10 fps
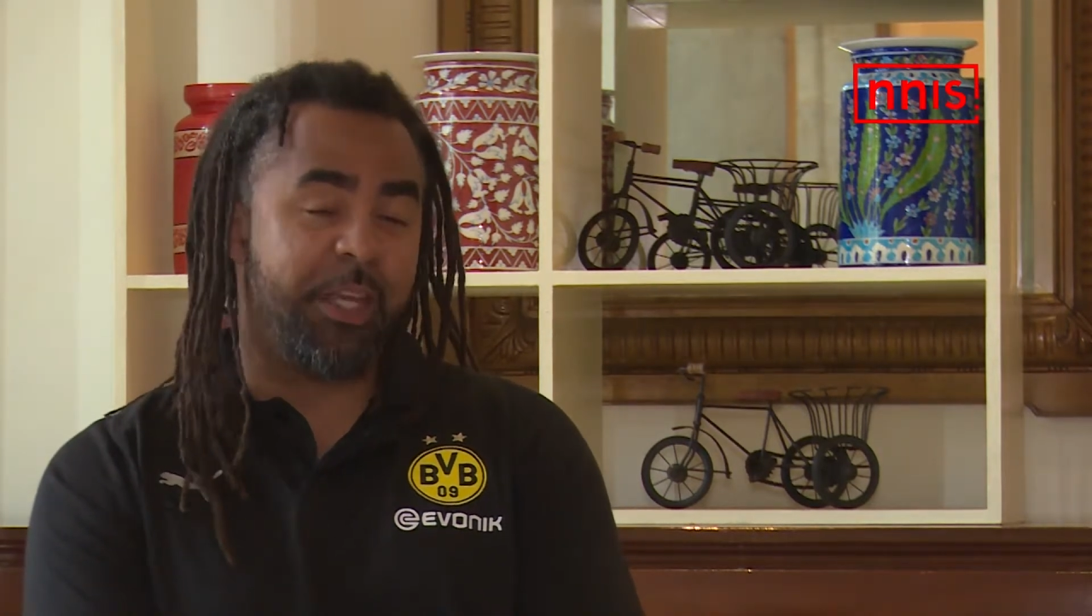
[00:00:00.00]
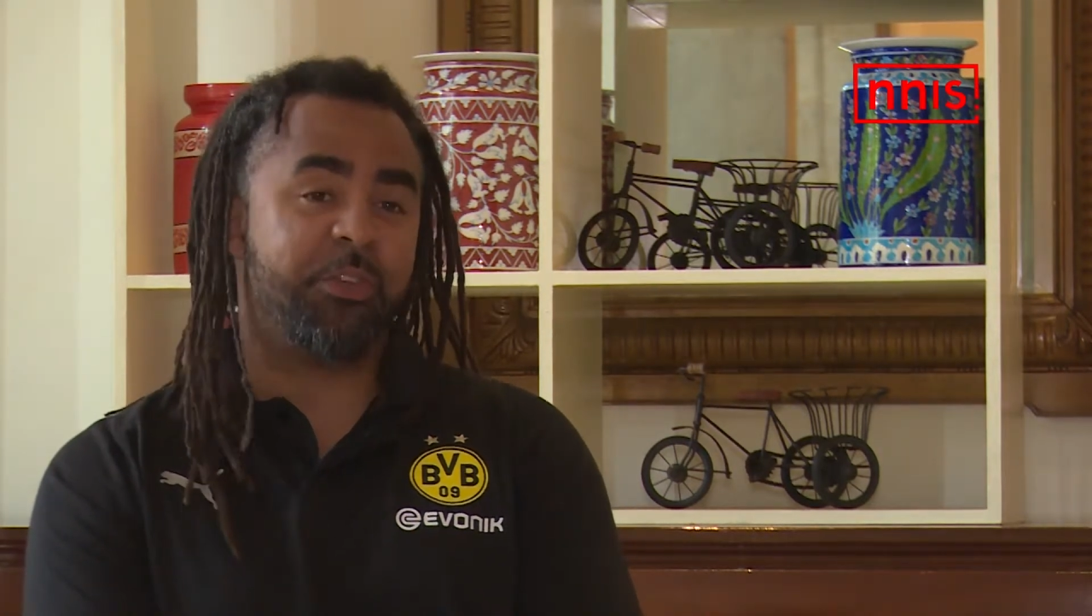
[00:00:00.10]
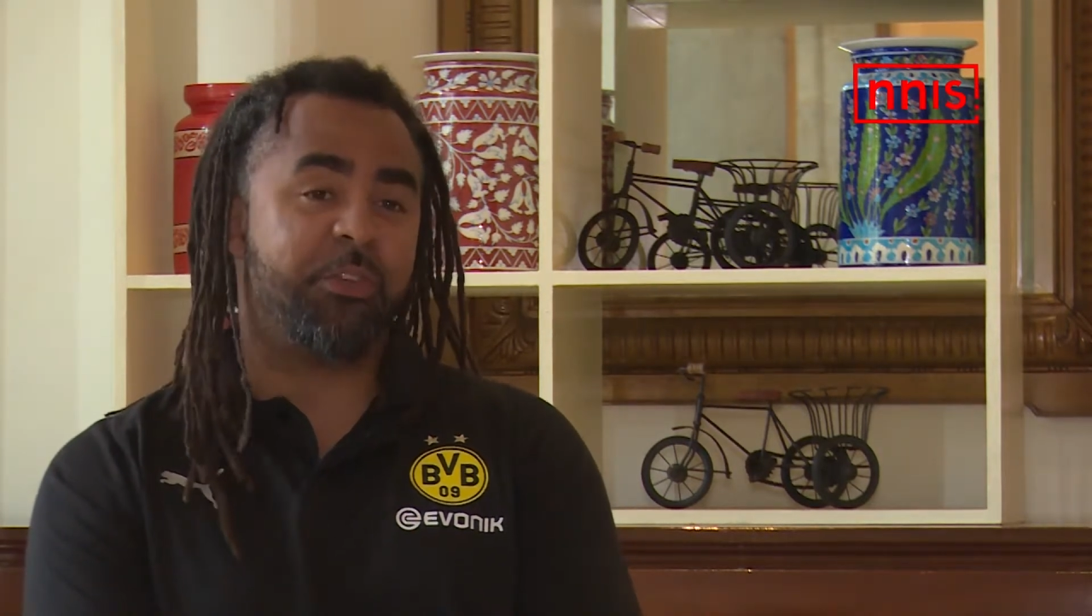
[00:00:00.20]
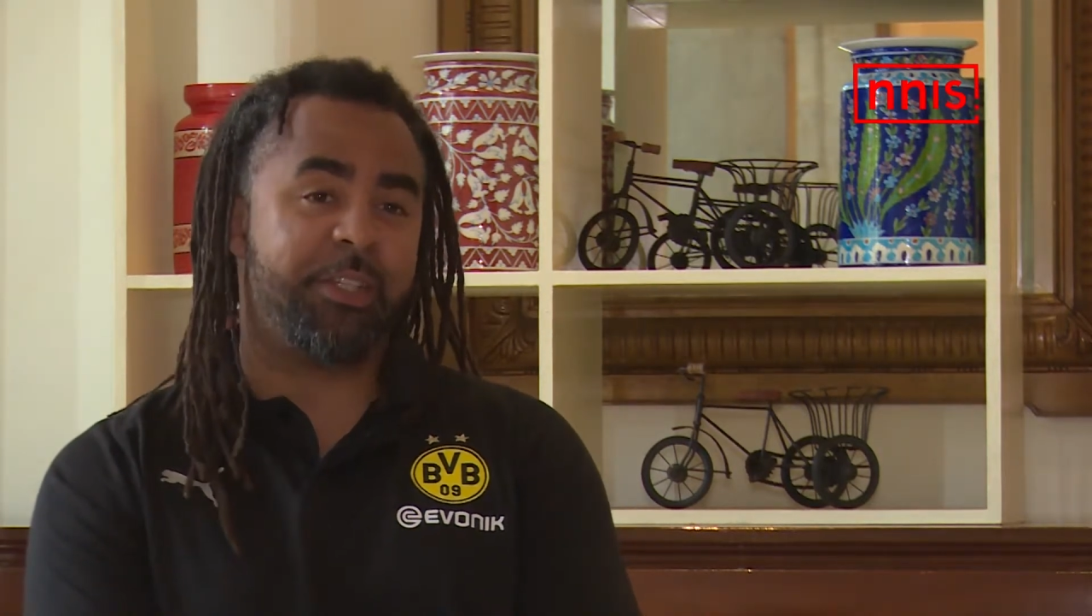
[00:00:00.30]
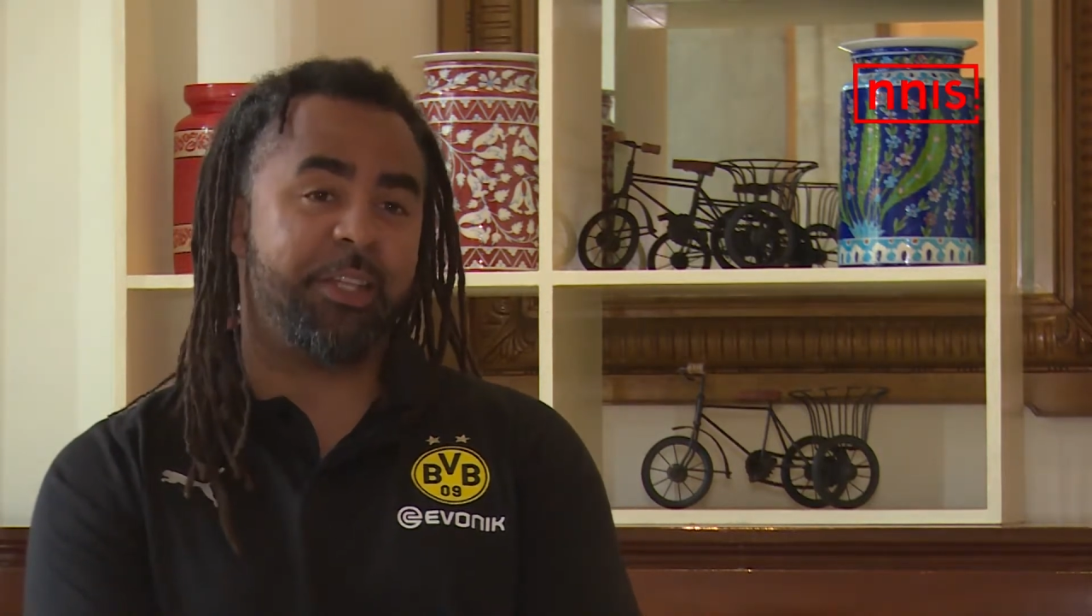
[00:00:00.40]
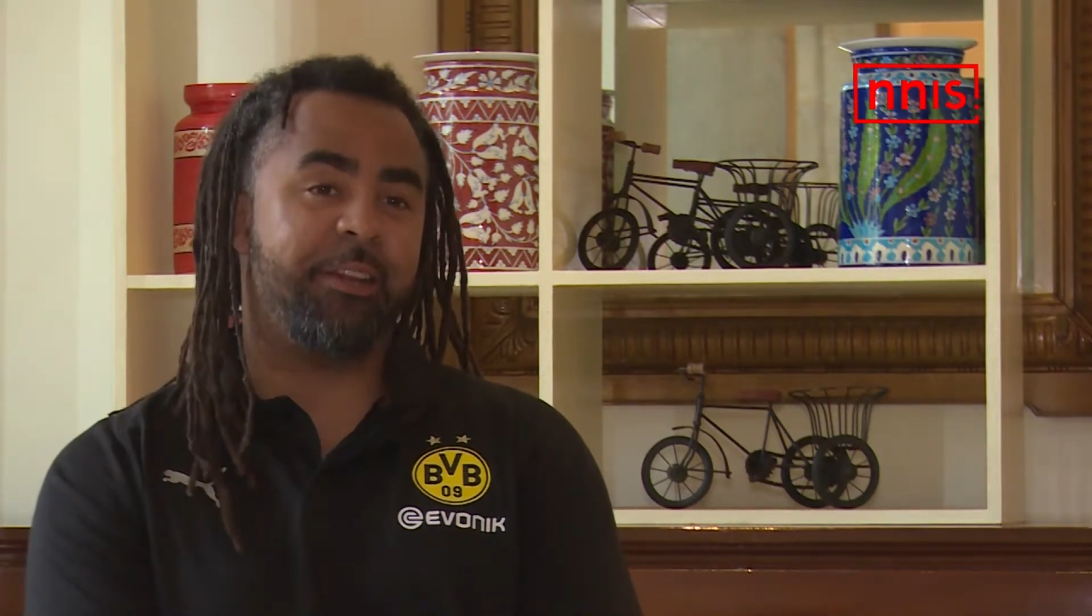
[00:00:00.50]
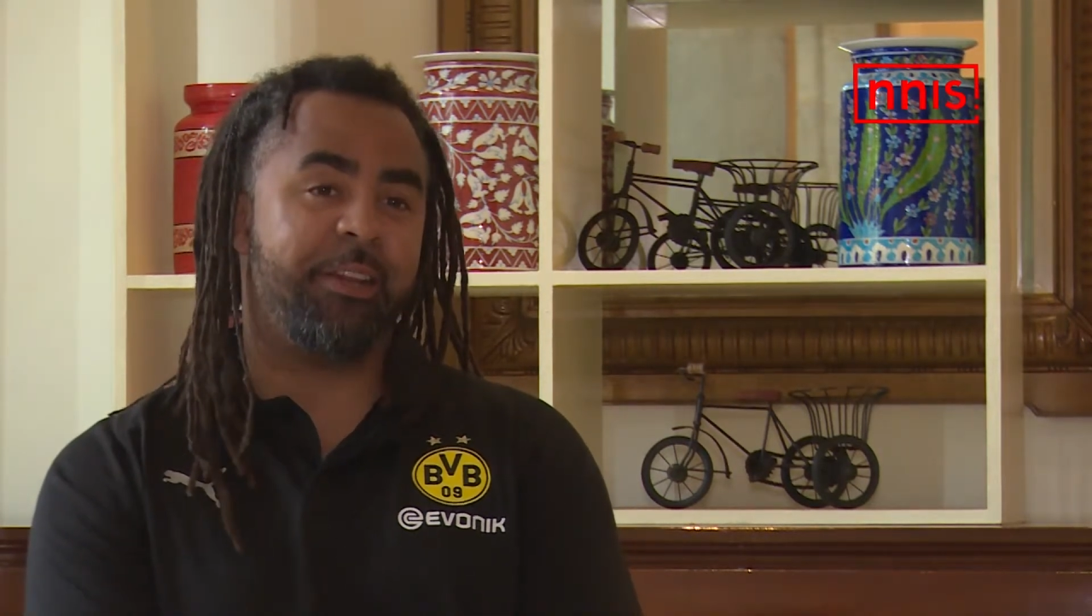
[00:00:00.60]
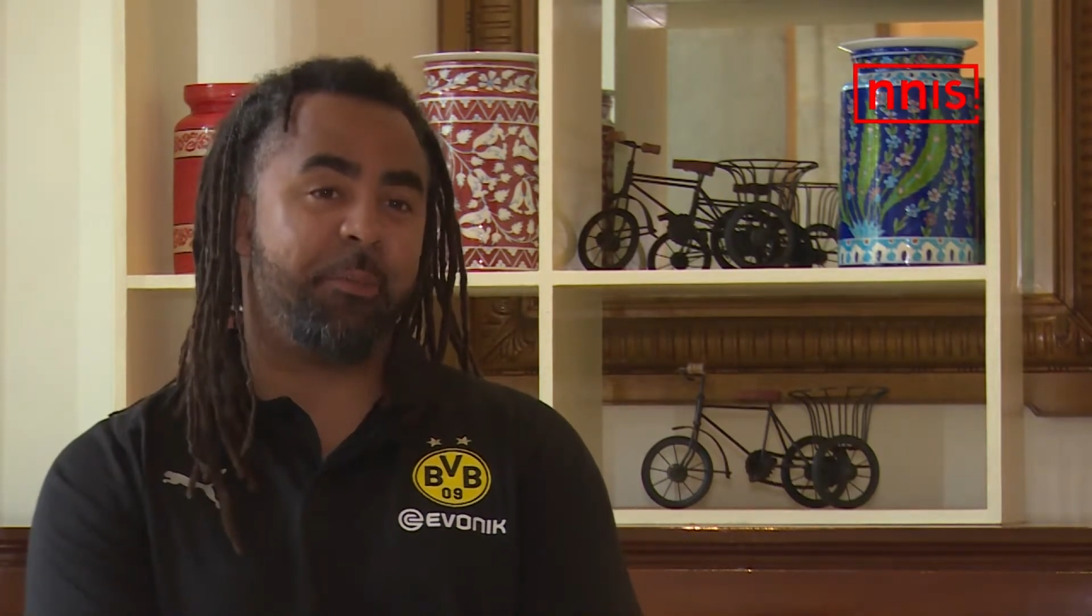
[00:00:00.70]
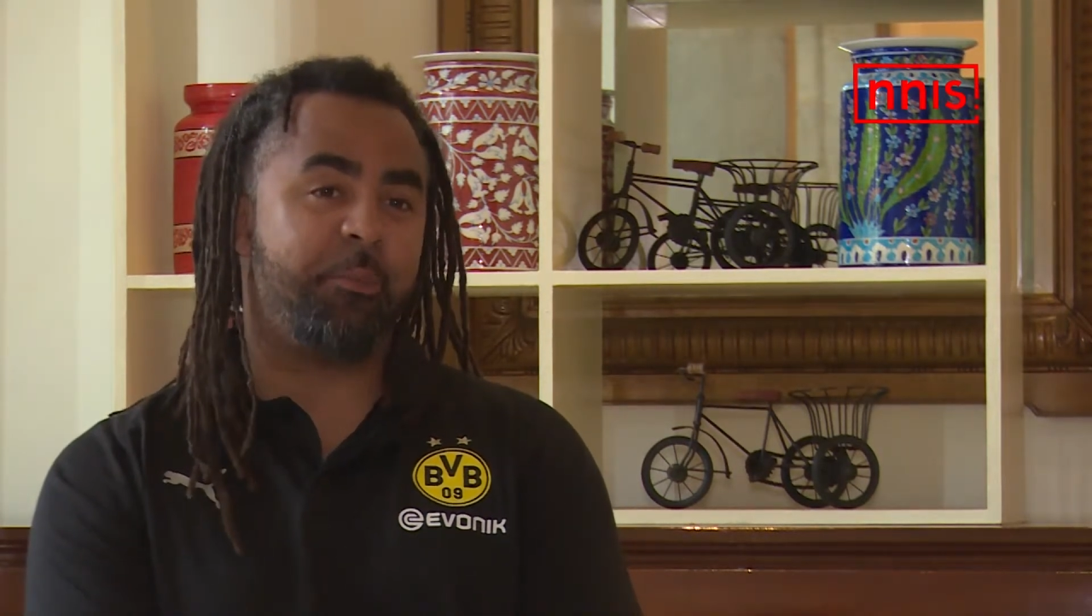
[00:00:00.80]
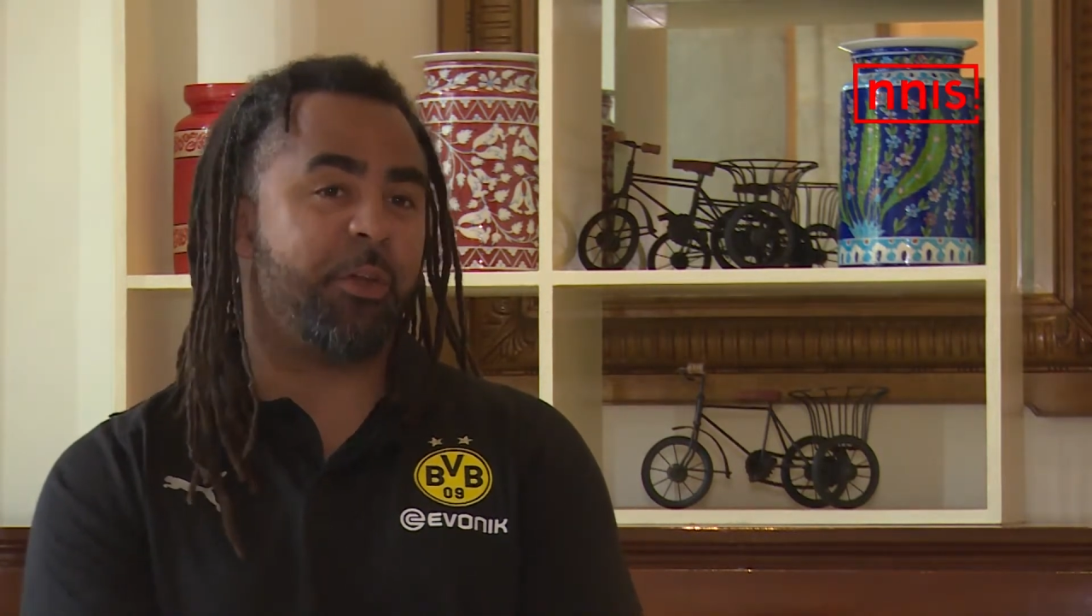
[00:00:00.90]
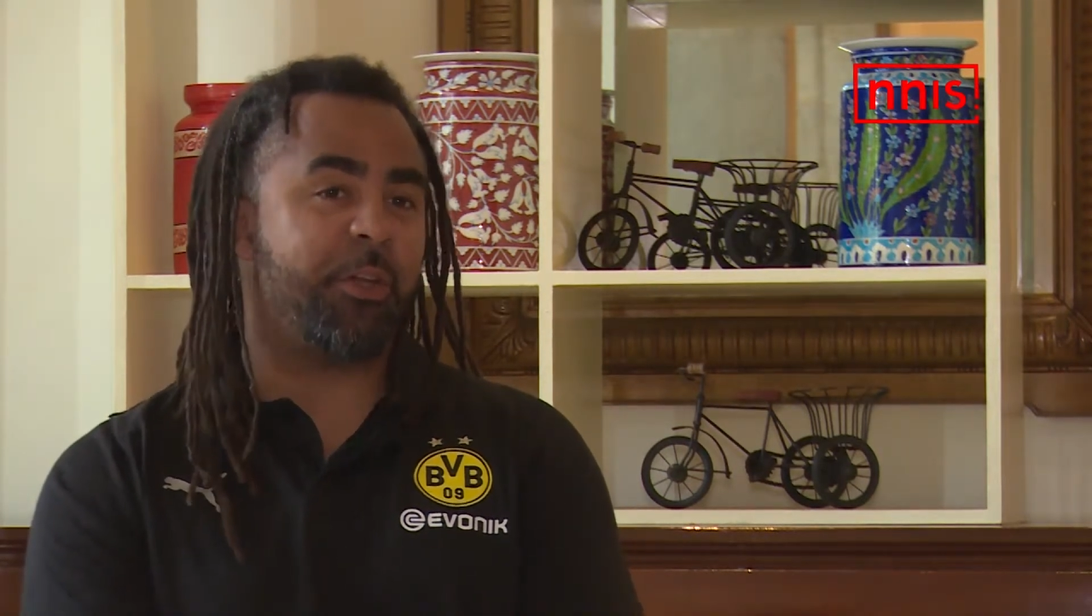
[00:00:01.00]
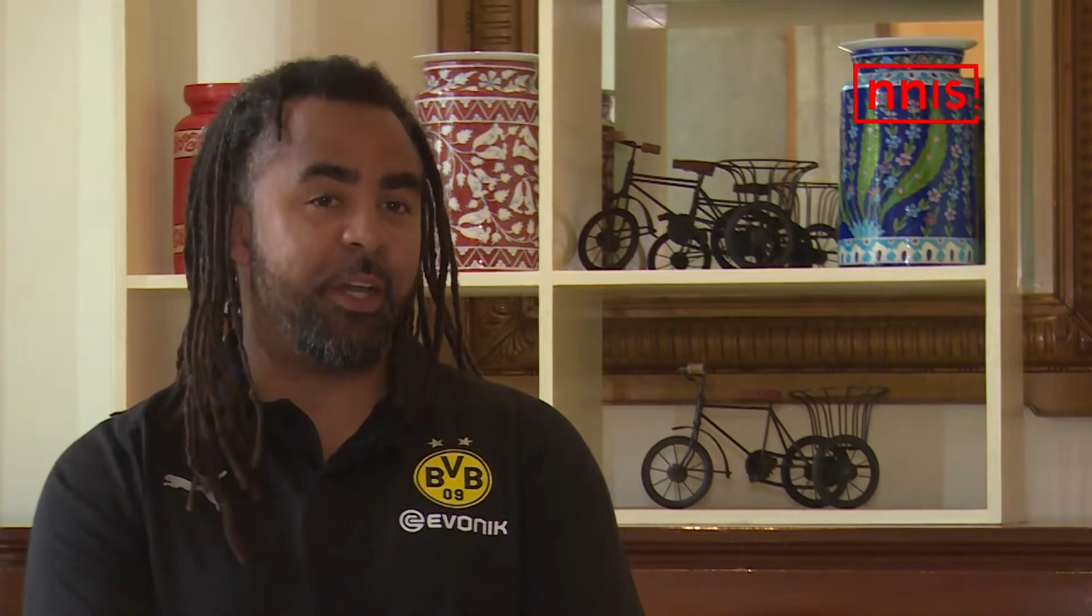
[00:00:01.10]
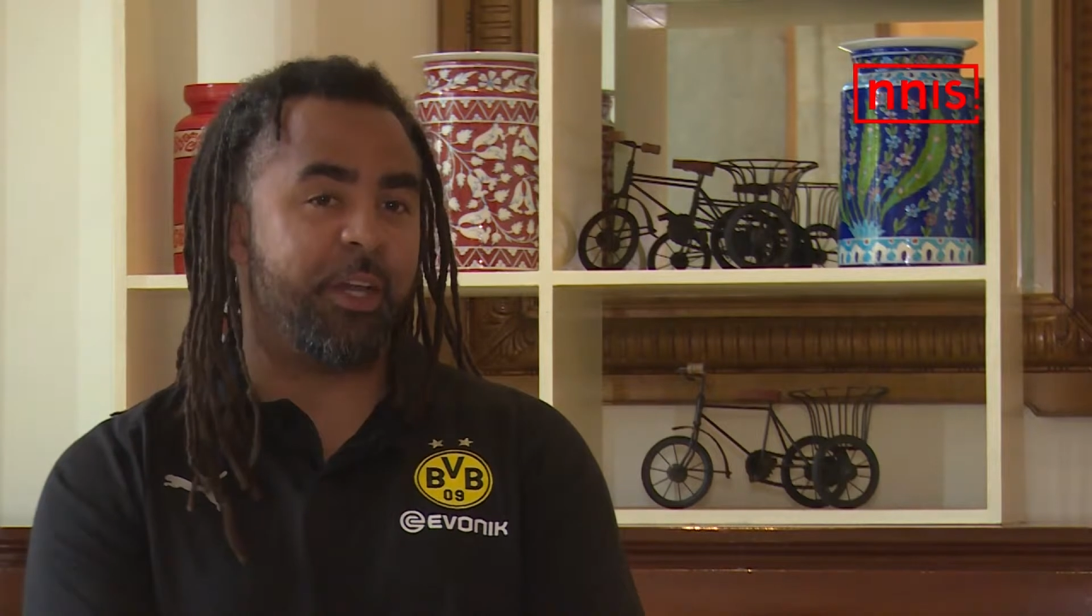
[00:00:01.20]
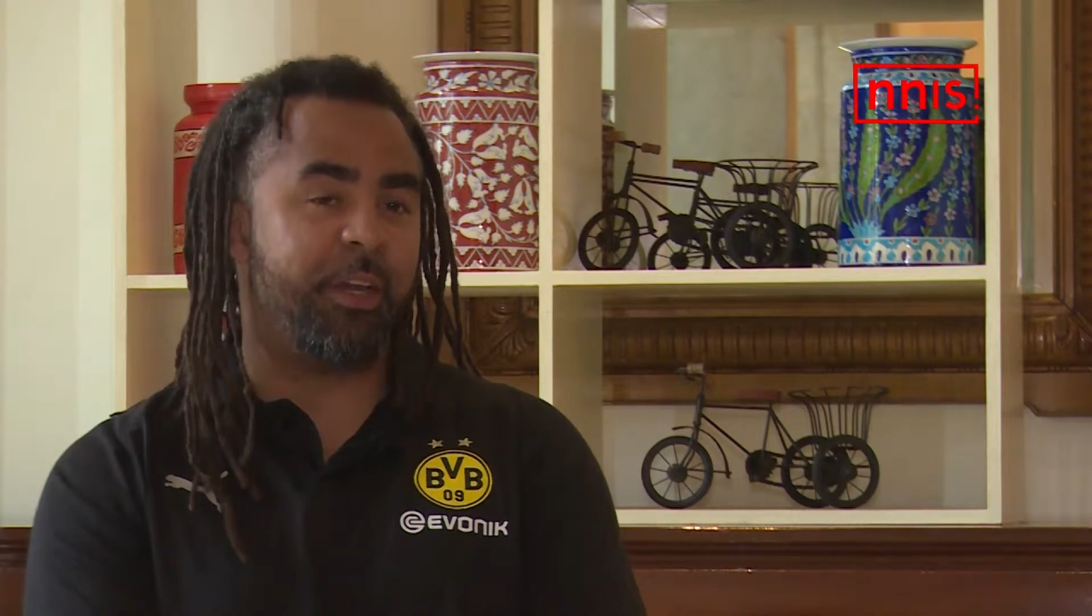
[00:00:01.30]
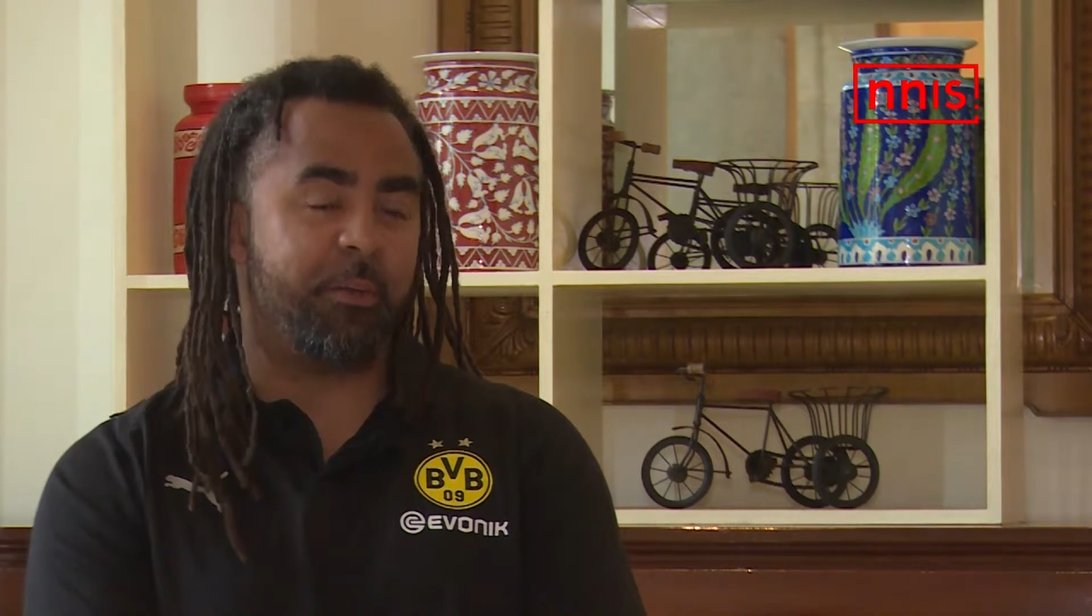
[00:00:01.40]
interested in that because I,